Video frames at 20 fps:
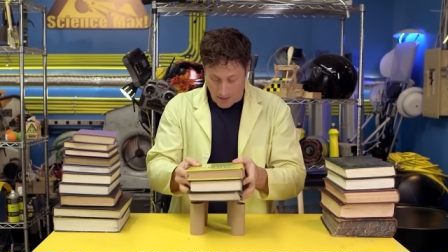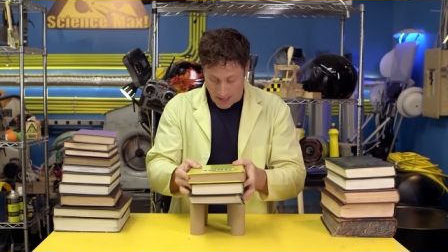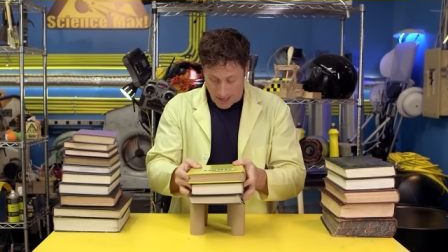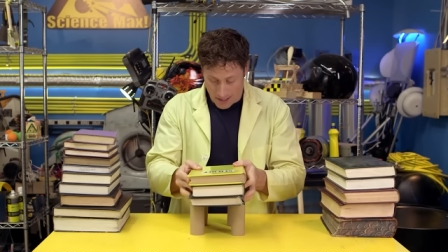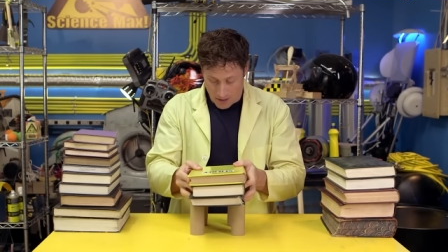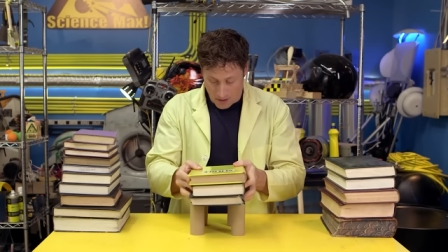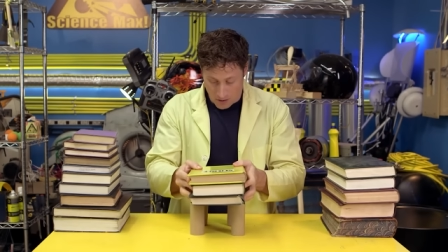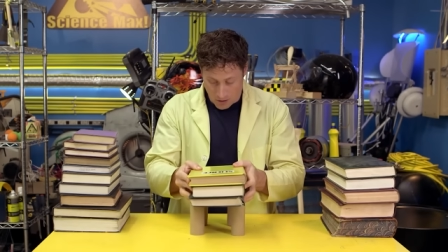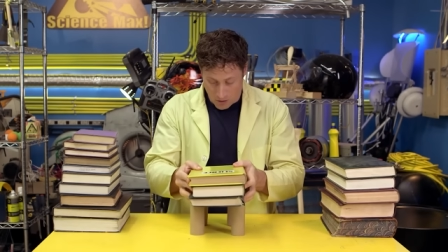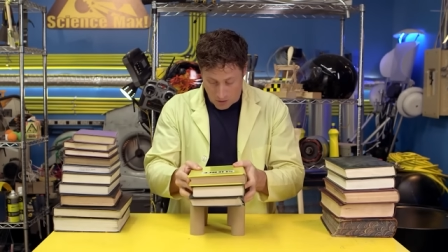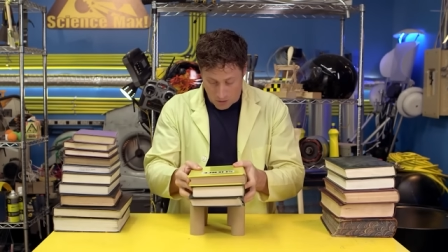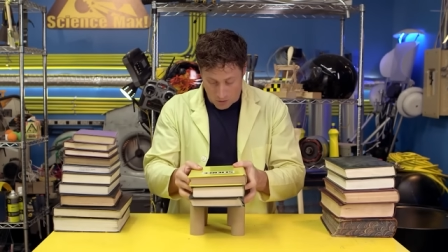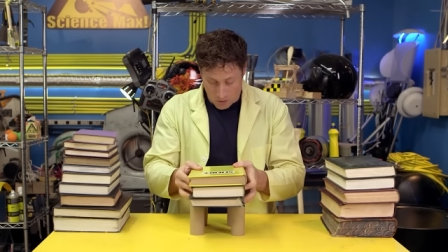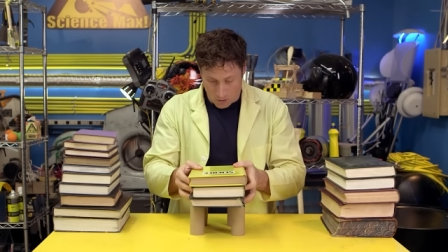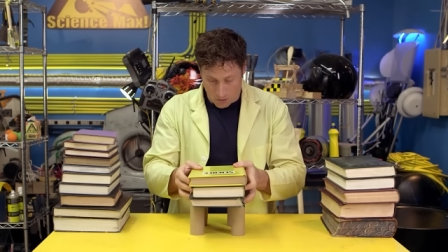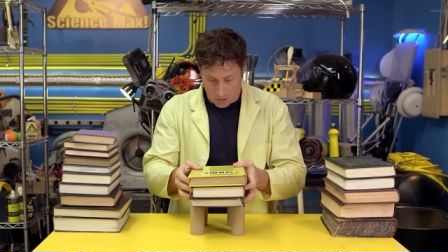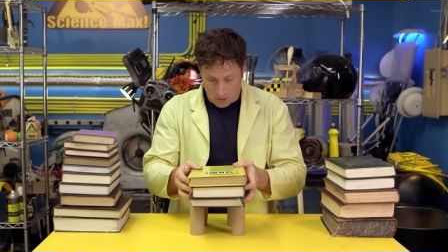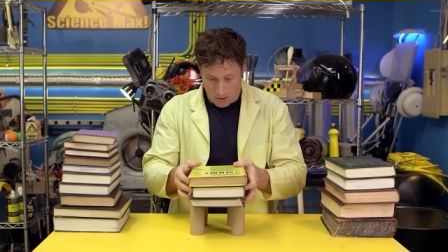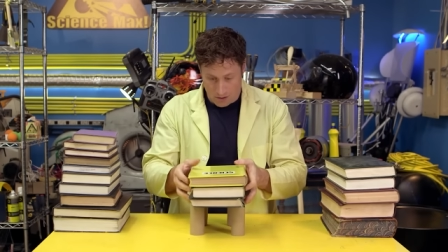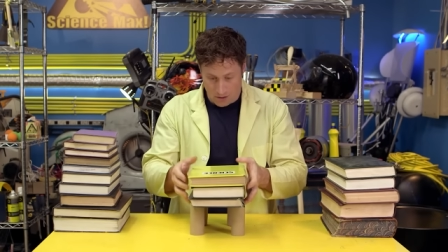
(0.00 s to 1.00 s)
They can
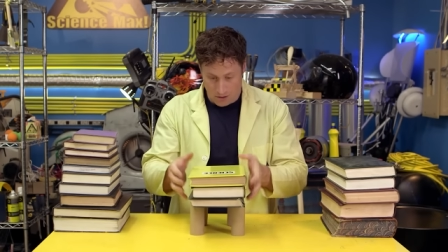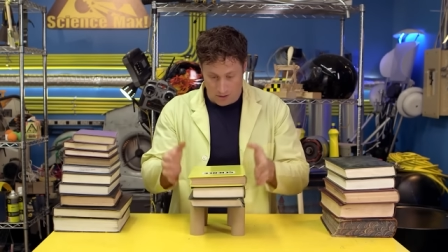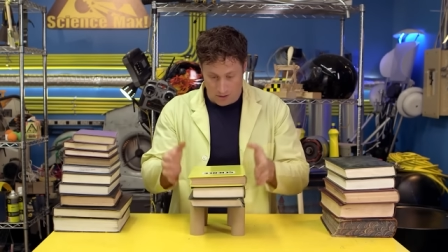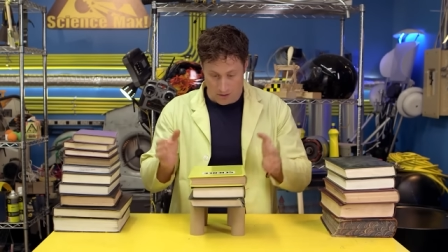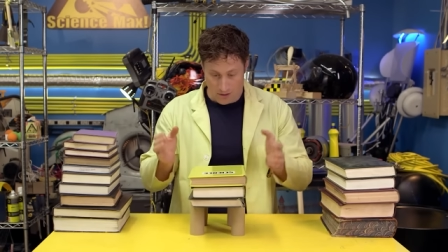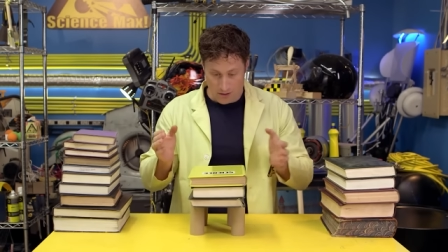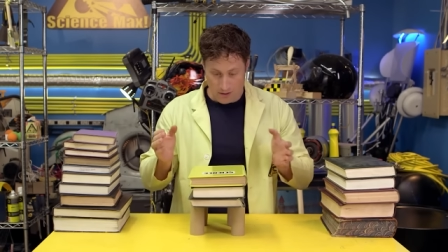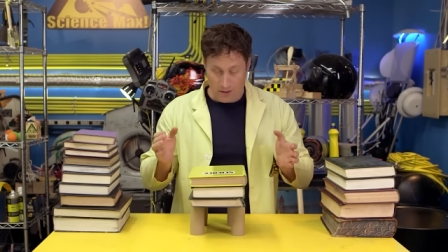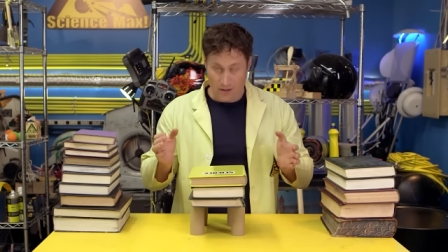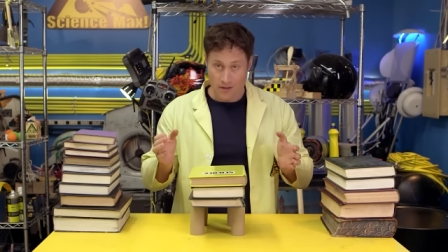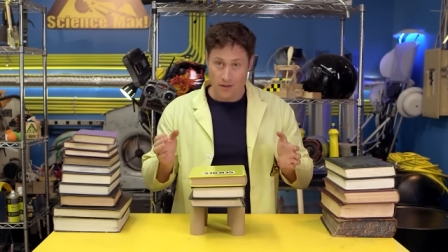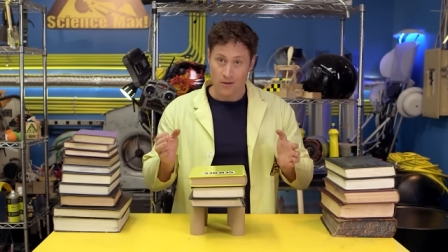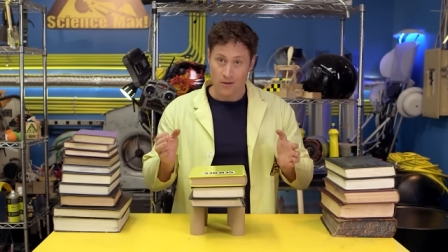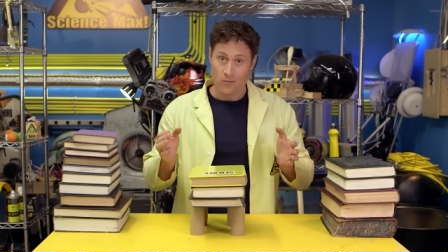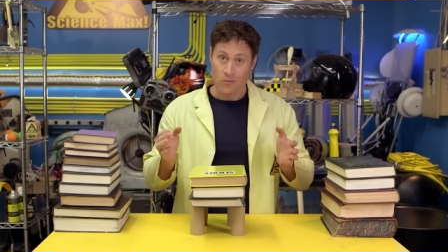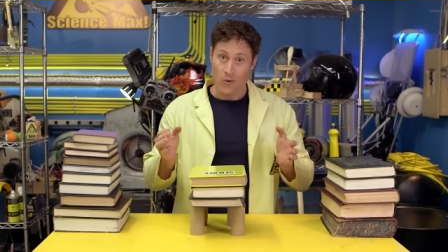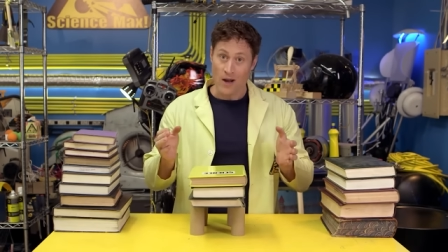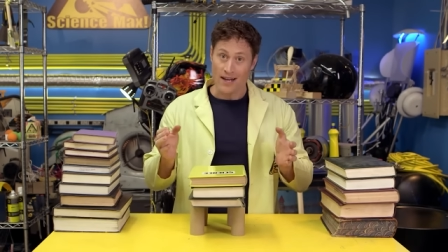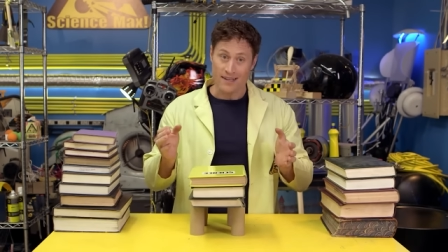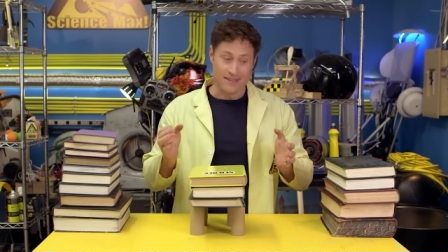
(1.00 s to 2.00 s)
hold
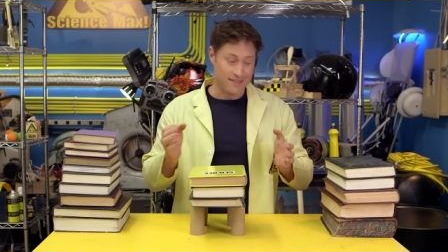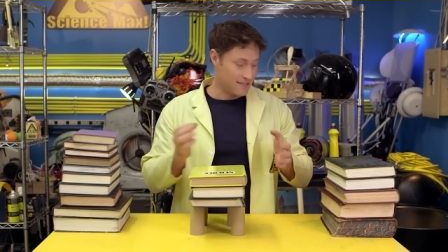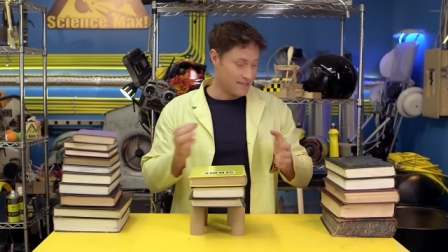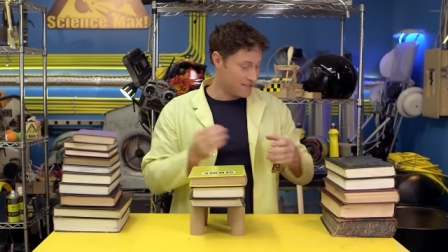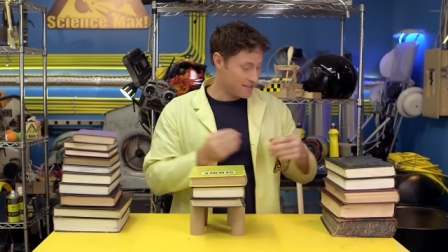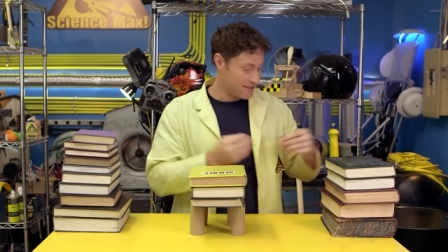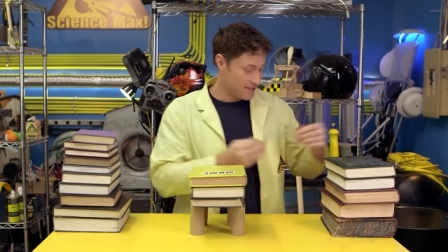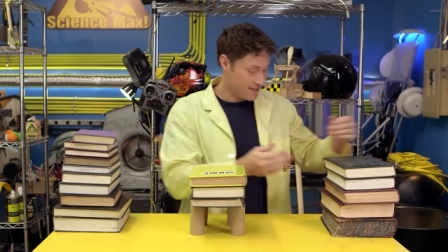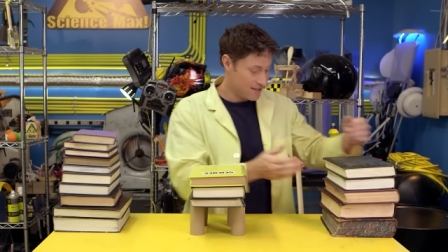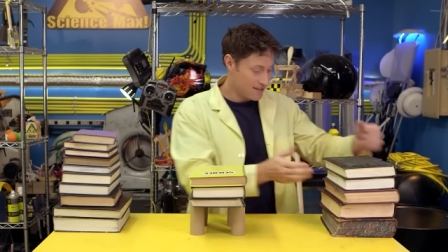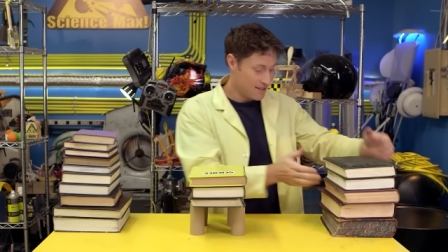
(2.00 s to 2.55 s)
weight.